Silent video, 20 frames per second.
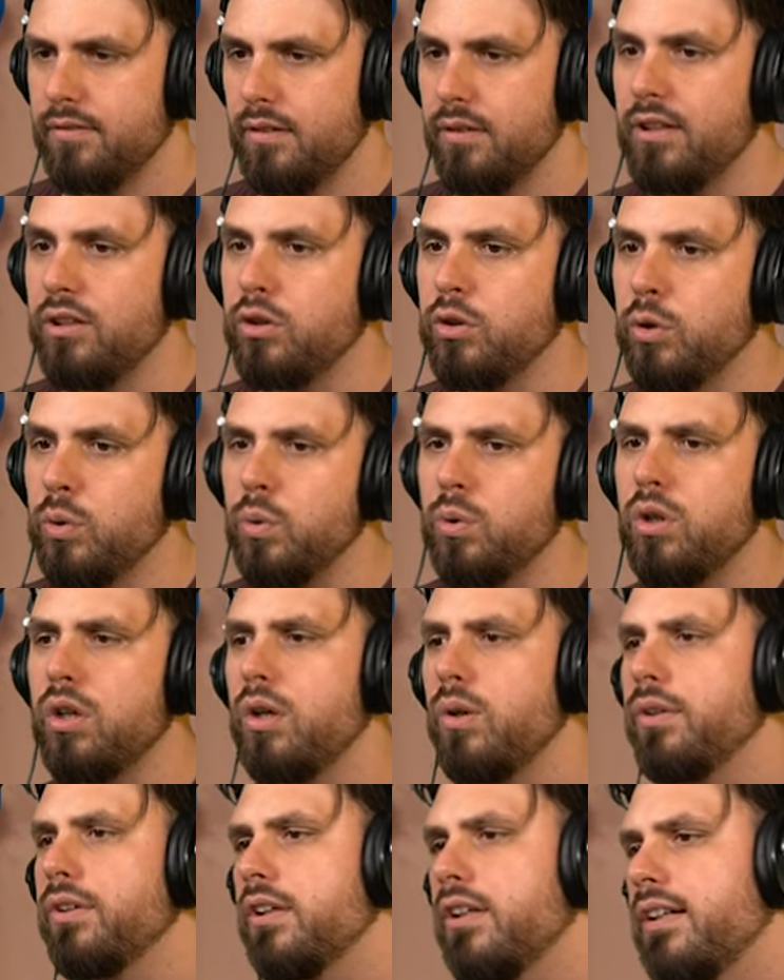Need two
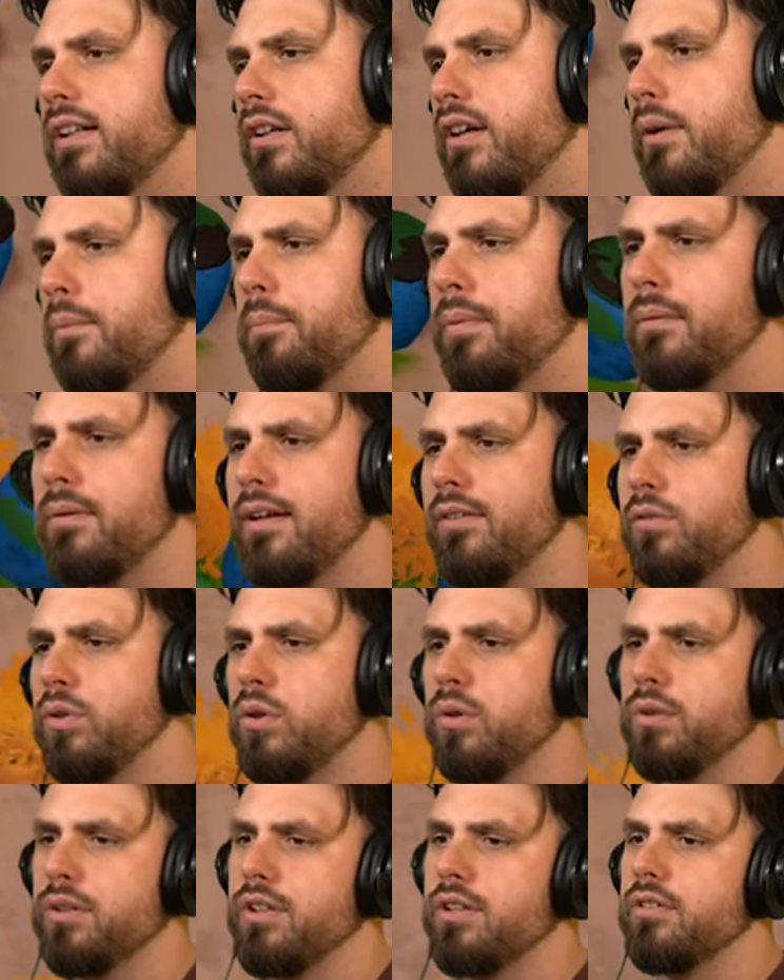coal? Darn it. Okay, probably have to
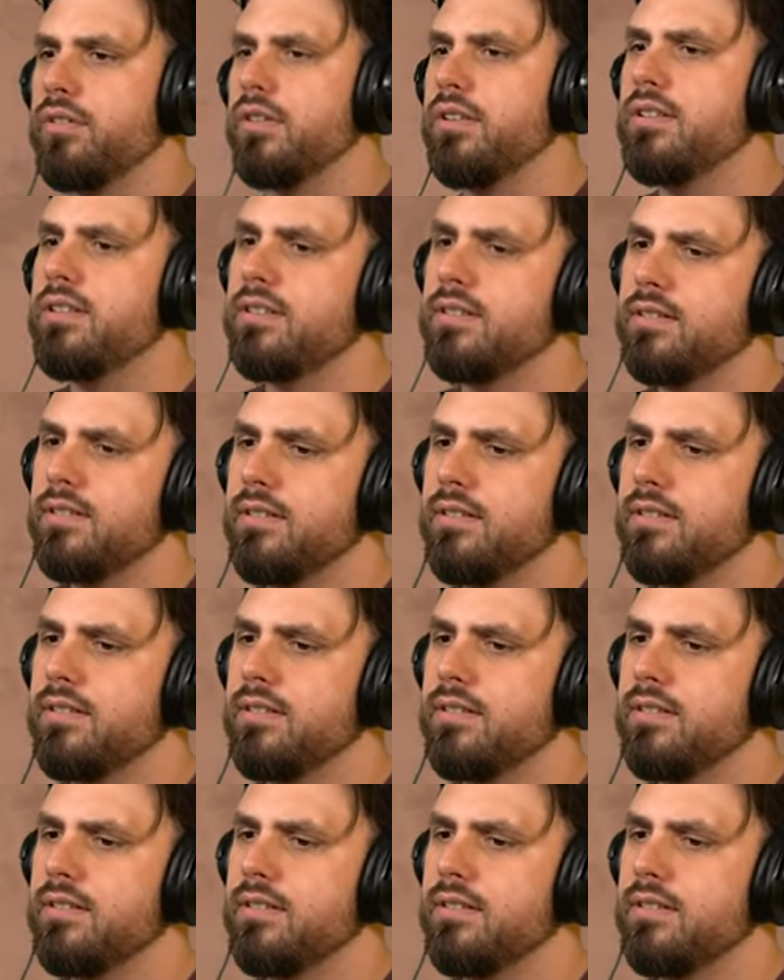coal here, right?